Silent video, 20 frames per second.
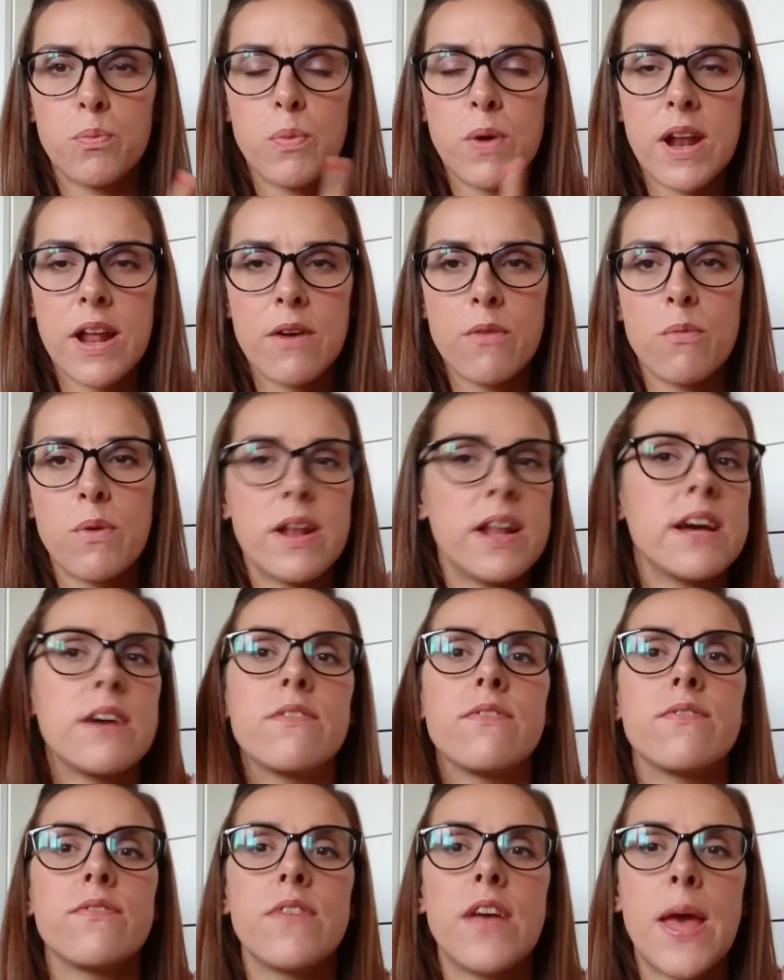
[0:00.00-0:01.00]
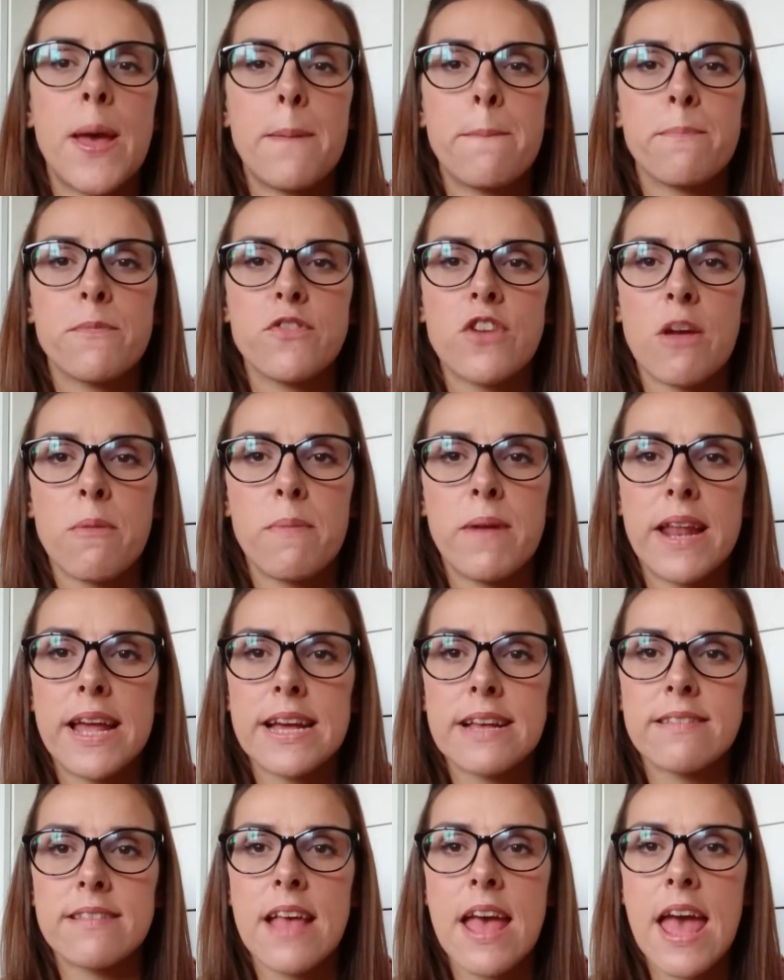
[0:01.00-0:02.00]
when I when I've um, shaved my
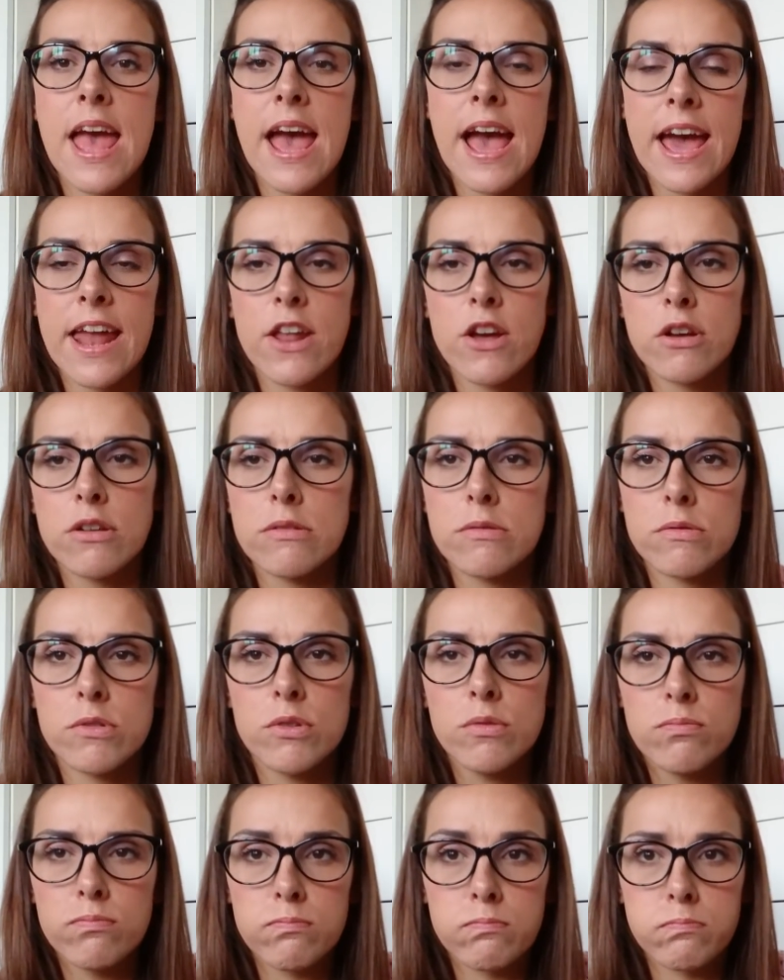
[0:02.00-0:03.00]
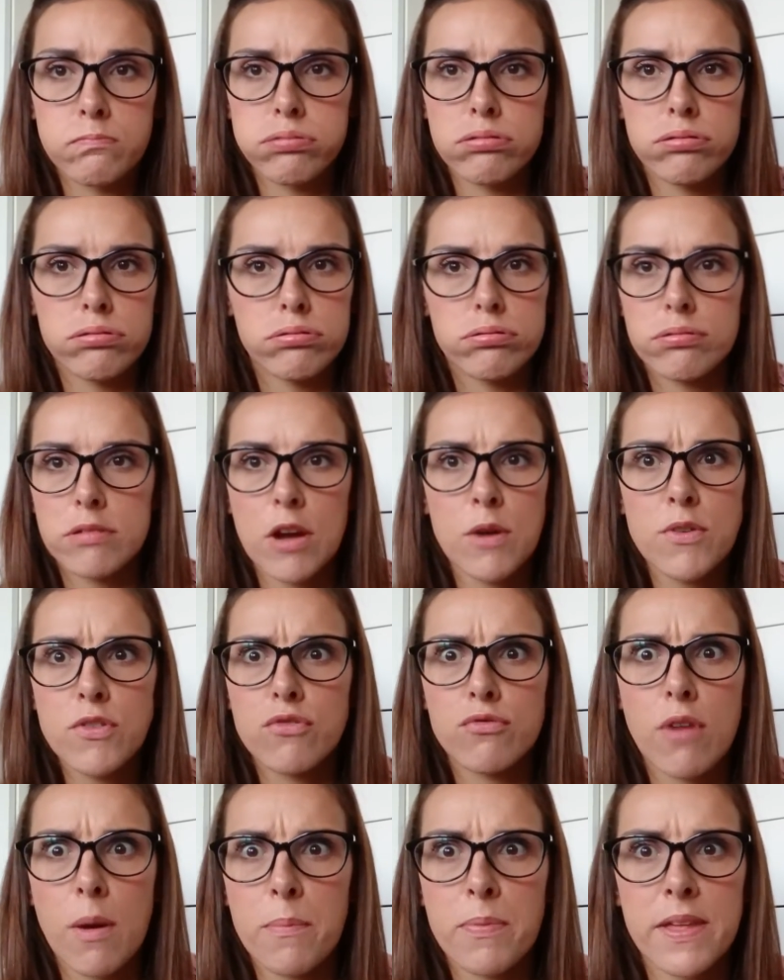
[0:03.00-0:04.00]
legs. And I always, oh, I
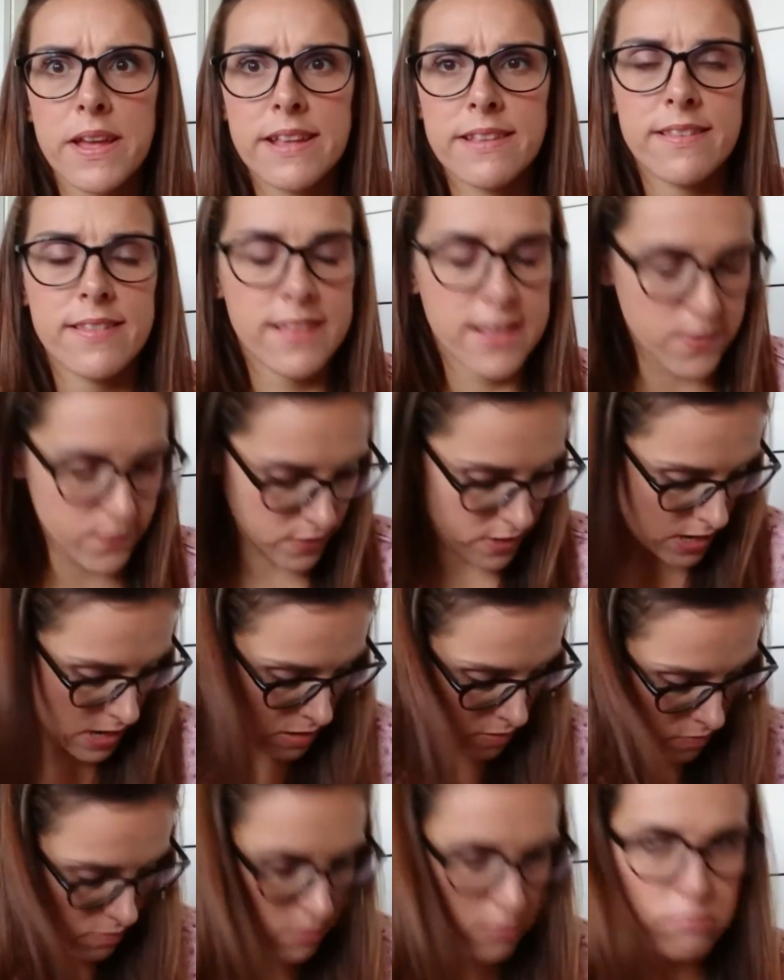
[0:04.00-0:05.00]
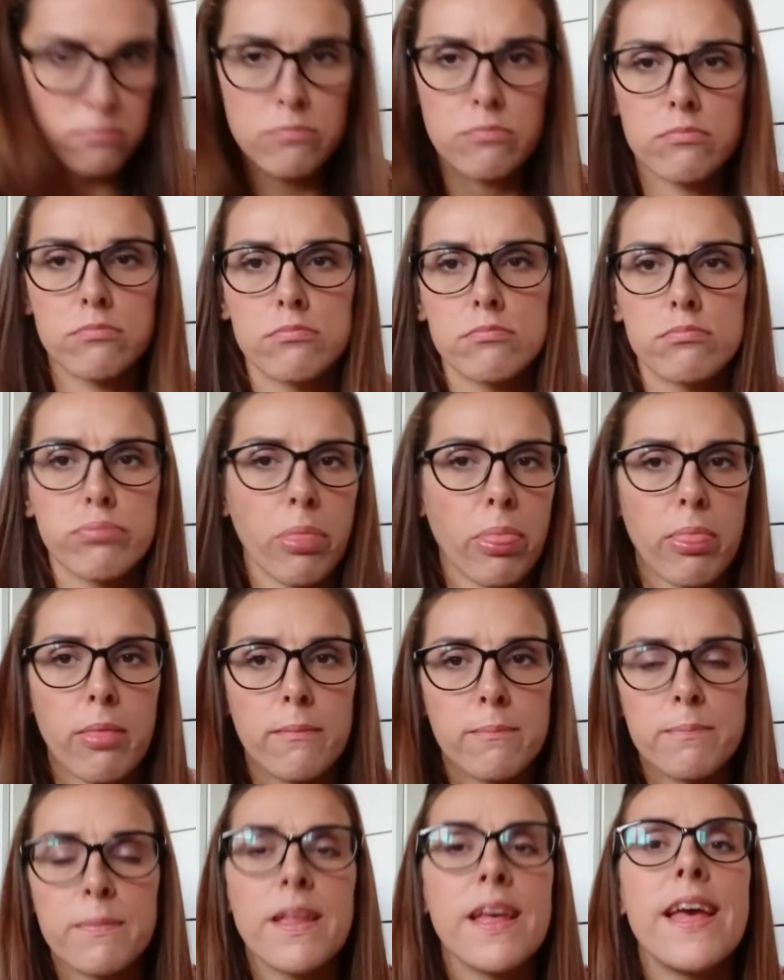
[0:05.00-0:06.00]
always drop things in these videos.
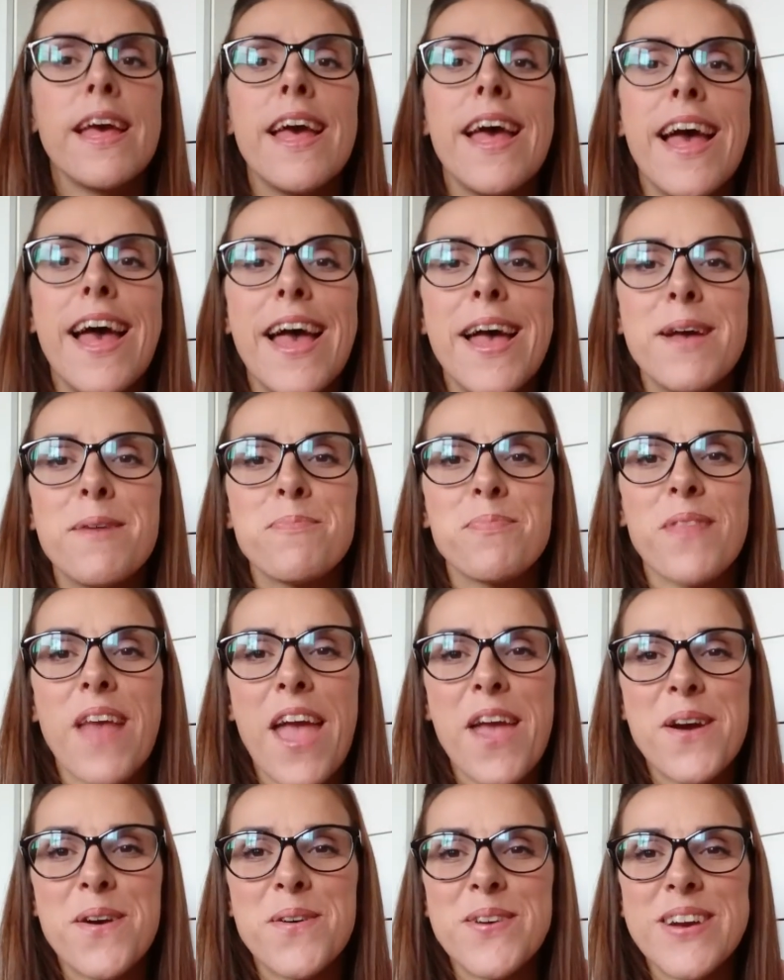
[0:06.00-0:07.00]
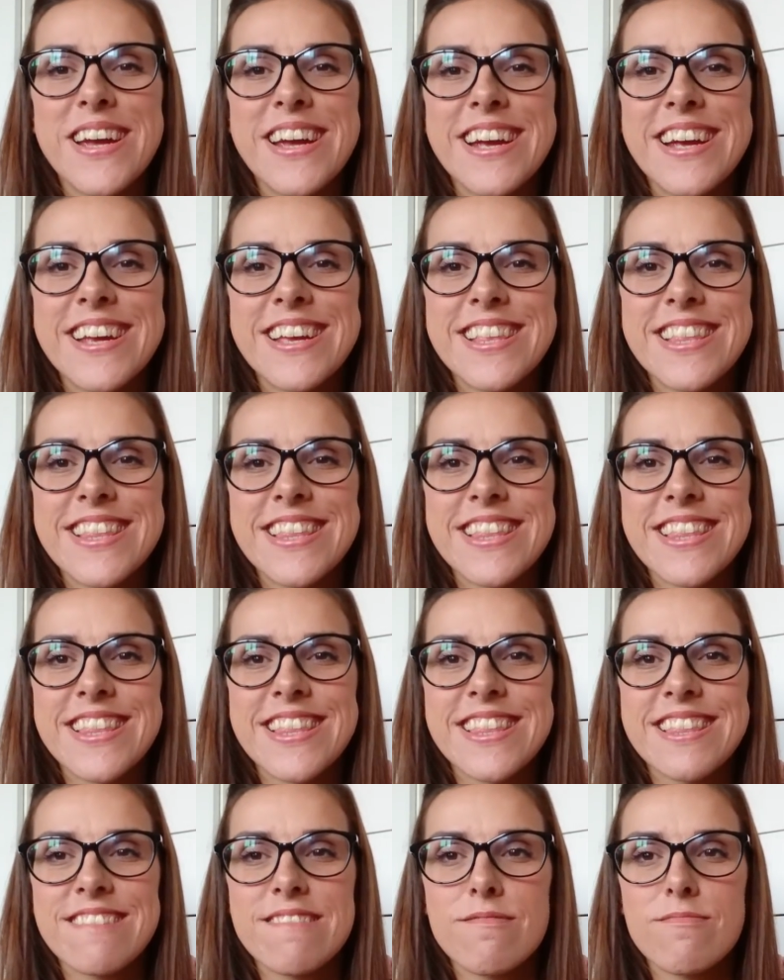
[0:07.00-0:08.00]
Um, I always
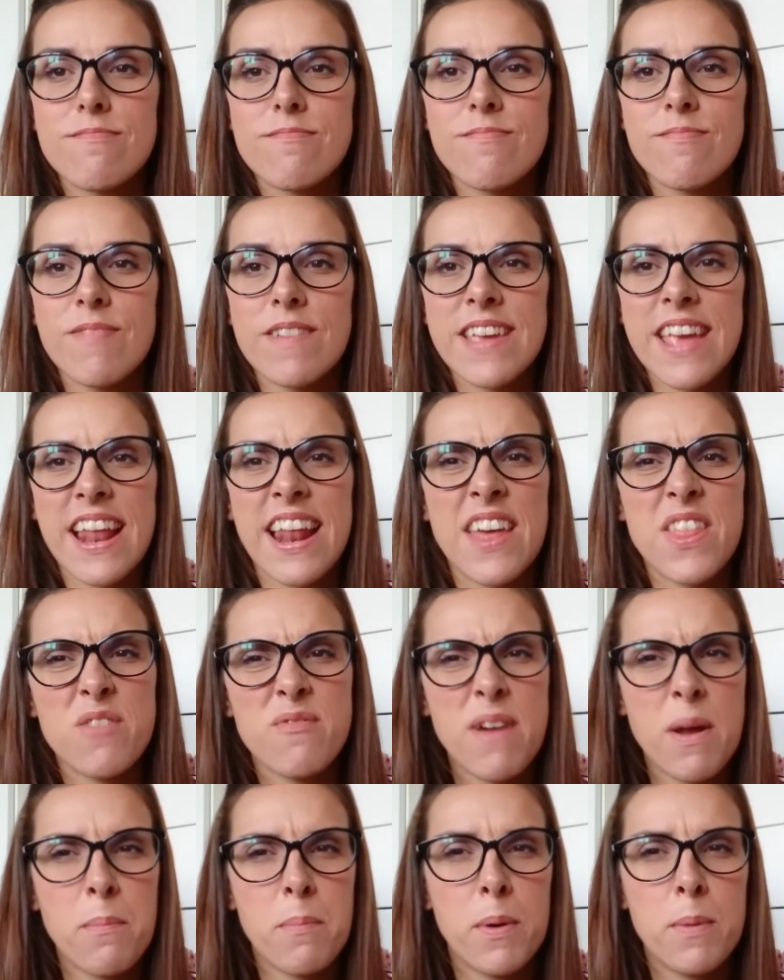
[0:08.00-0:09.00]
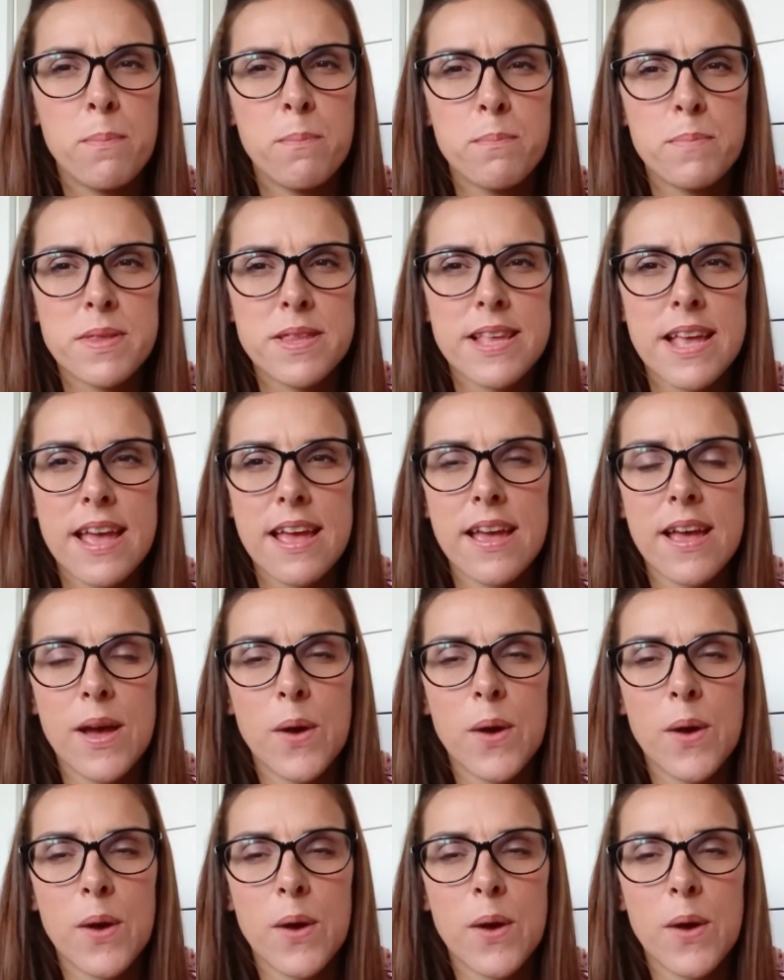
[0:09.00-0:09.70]
get like the red bumps